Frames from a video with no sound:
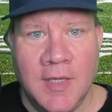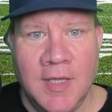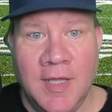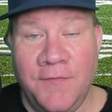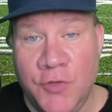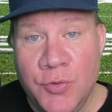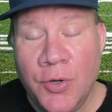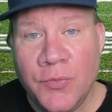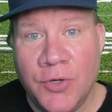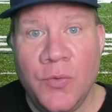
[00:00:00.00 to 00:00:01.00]
If you
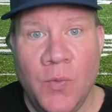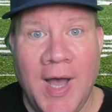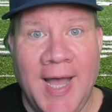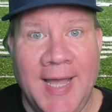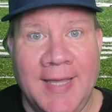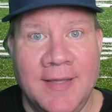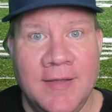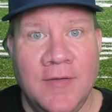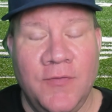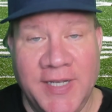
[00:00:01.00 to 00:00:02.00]
don't know why
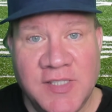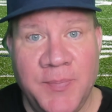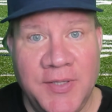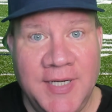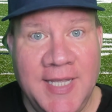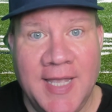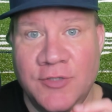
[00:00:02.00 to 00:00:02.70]
flexibility